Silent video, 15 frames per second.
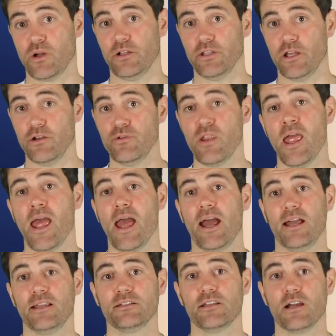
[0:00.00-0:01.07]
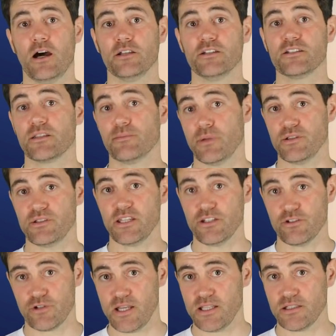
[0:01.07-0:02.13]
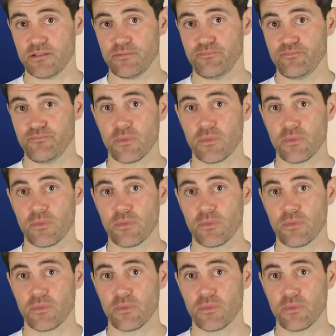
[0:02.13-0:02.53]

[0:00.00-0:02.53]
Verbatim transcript: well known and garners the most interest.